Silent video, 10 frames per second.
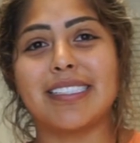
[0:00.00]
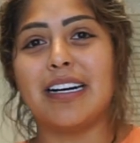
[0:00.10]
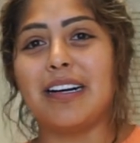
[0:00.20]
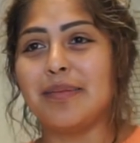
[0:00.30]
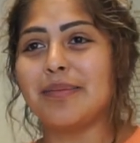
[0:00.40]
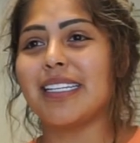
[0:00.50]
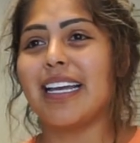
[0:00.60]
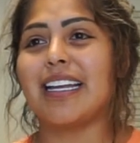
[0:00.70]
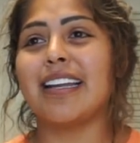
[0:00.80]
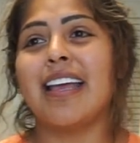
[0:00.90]
comes,
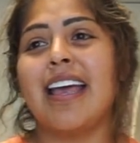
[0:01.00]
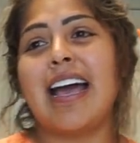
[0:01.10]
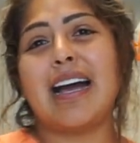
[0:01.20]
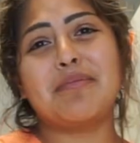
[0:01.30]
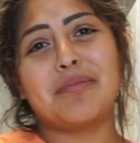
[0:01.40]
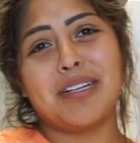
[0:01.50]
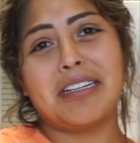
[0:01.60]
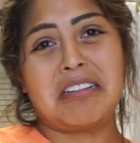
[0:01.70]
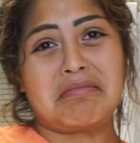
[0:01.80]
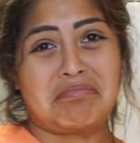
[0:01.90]
and I'm over here
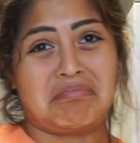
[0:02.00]
like,